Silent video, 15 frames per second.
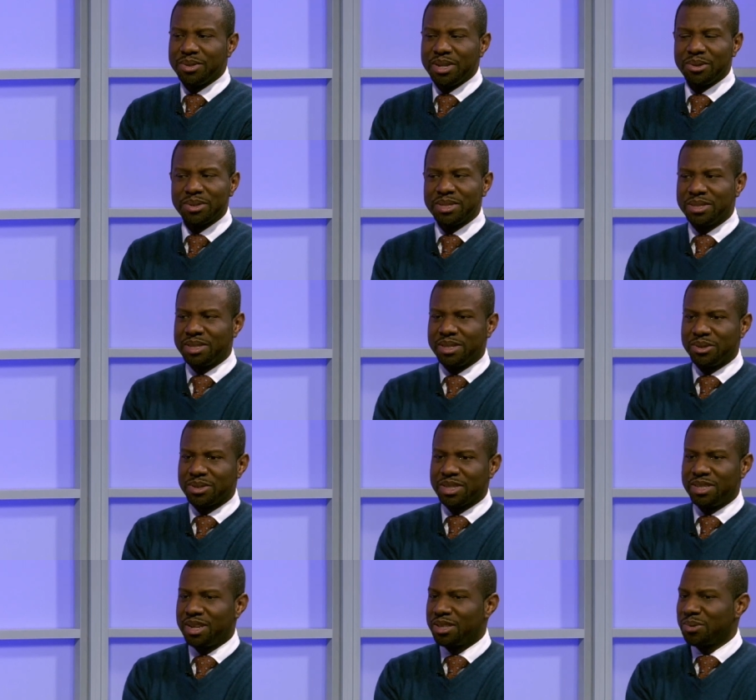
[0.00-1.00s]
There was a, there was
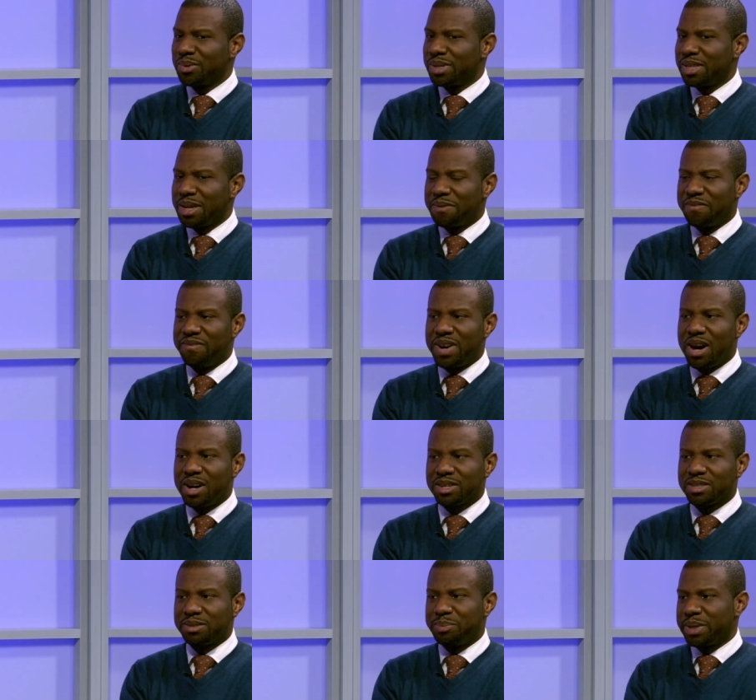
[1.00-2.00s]
another one named
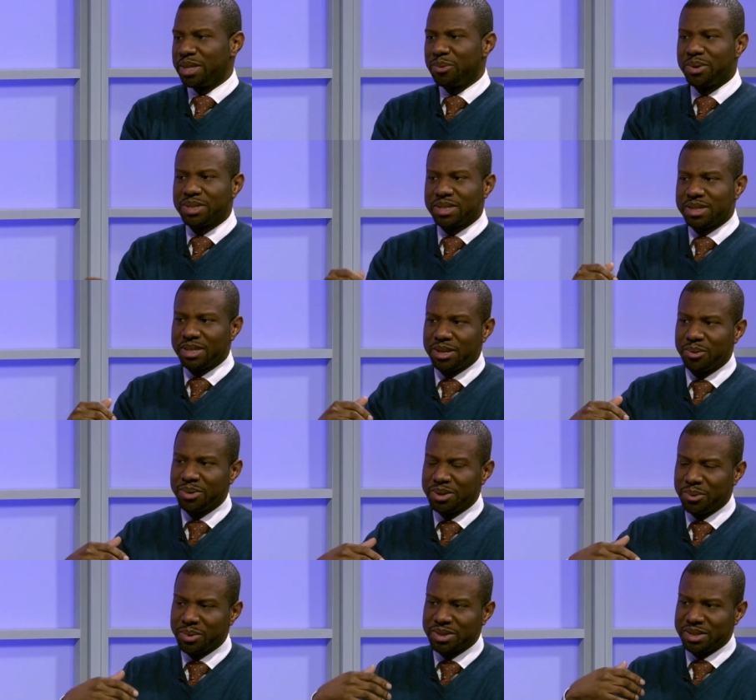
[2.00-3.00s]
Fox, but it was a
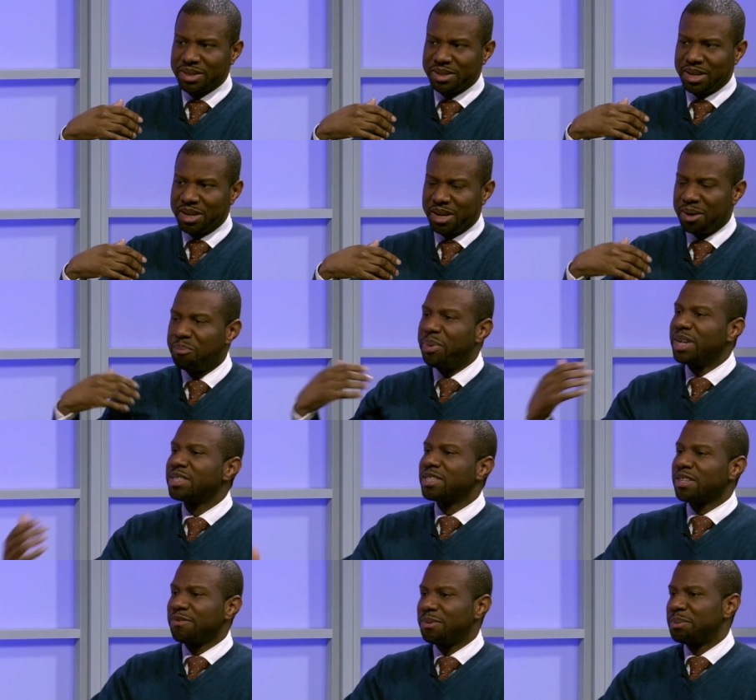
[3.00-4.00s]
it, it was a, a,
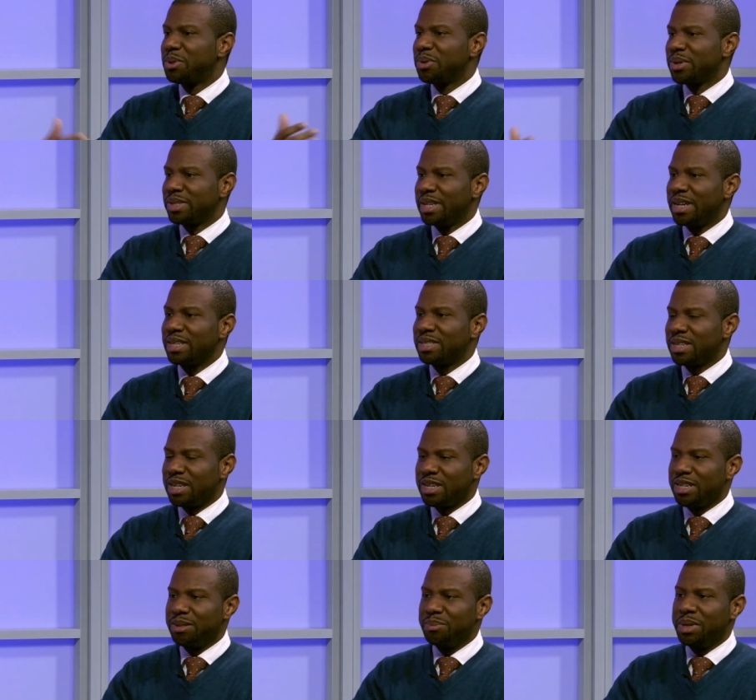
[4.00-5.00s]
bunch of them during that
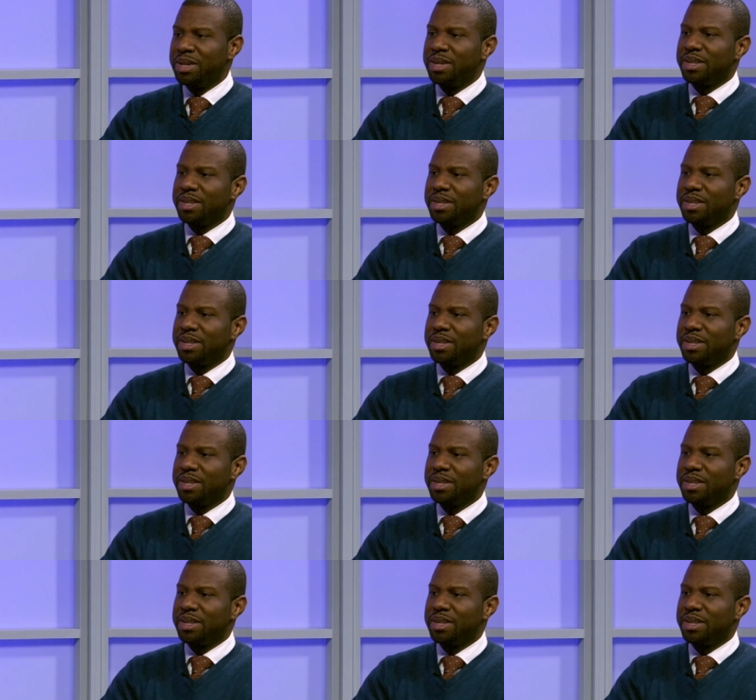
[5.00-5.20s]
time.